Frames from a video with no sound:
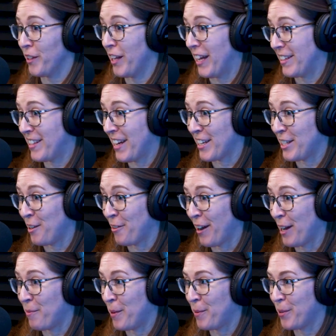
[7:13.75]
are like sexy,
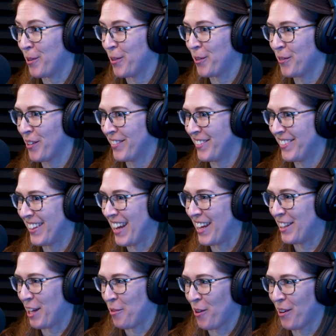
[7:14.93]
right? People
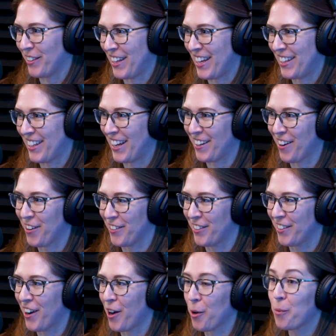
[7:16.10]
they like
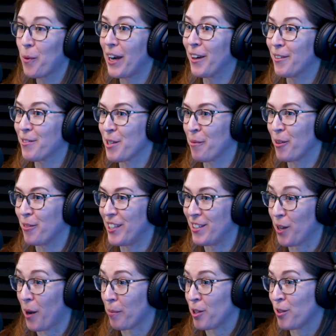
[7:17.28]
are aware of some of
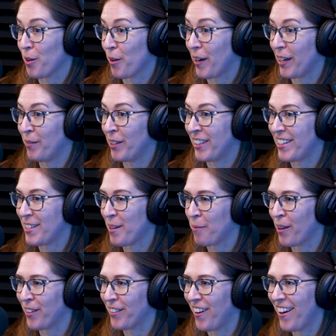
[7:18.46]
these options already when they step
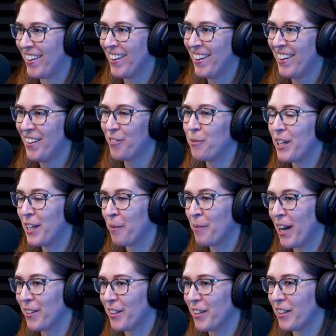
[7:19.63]
on a lot. When we come
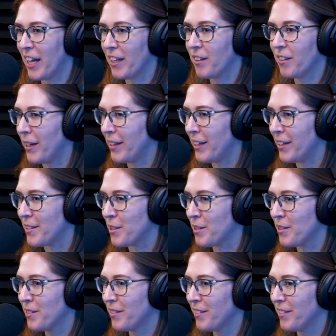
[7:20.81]
out, they're like, what is
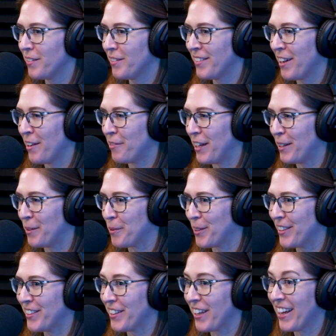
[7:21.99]

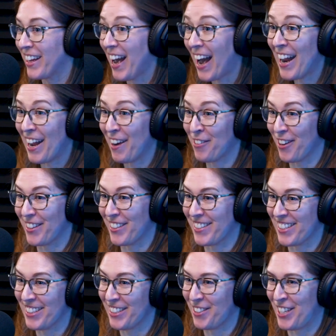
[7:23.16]
available? And you're like, I have all the
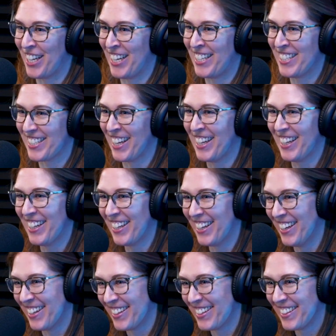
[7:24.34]
solutions. I
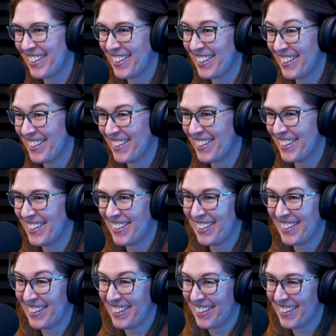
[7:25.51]
have all the things I
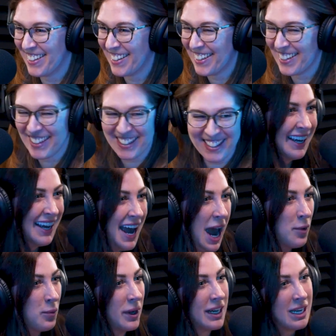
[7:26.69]
can give you.
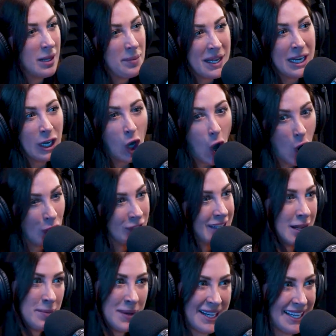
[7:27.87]
And we're going to be here all
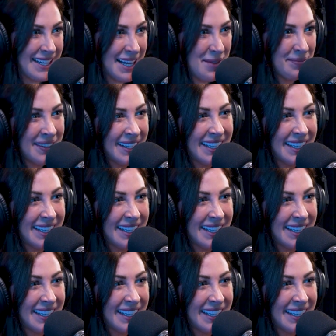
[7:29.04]
day picking them.